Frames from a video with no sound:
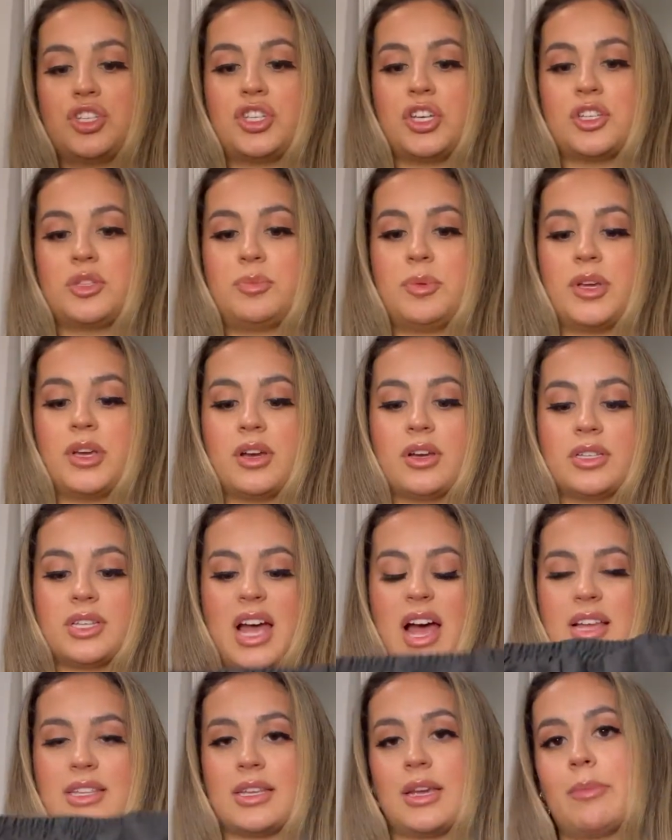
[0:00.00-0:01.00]
just because,
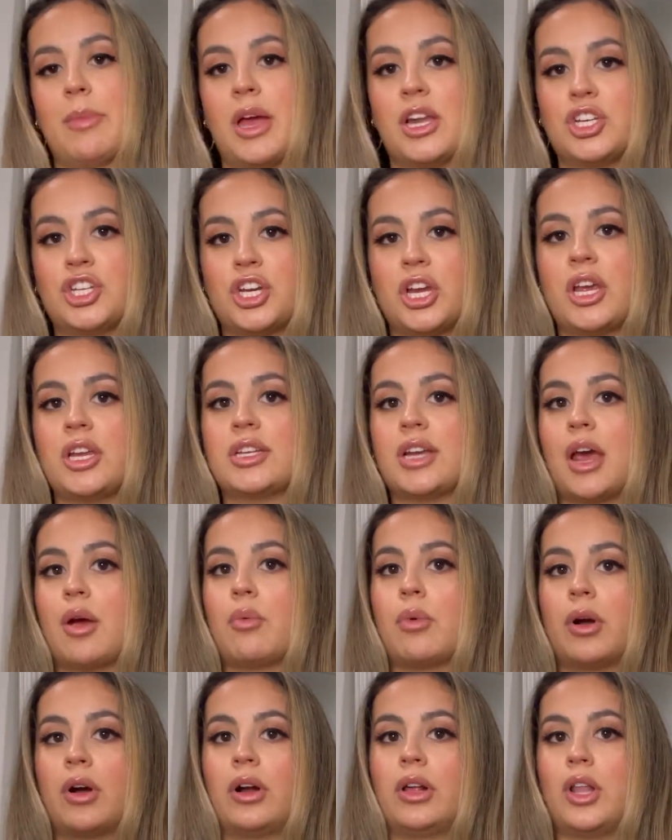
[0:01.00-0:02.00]
as I mentioned, I
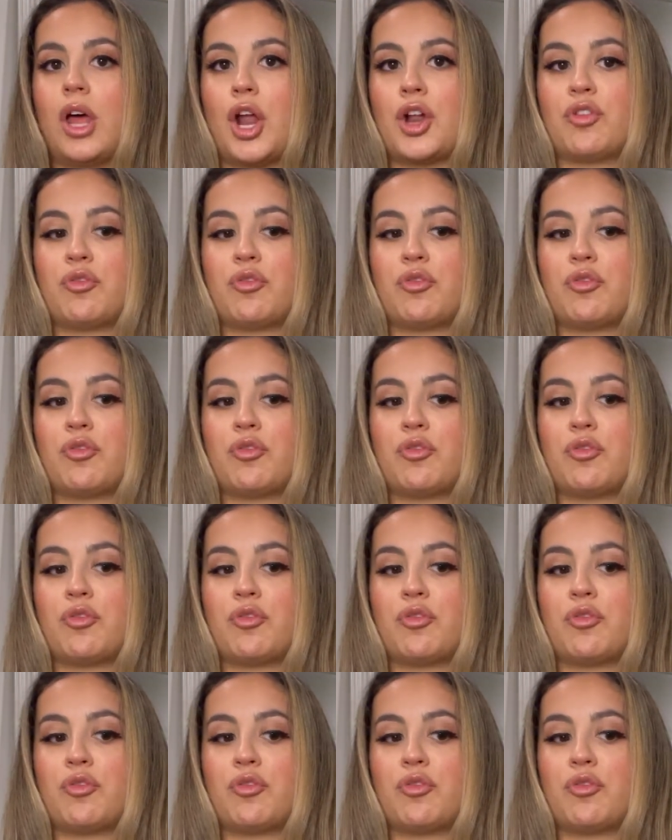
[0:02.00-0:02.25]
wear a lot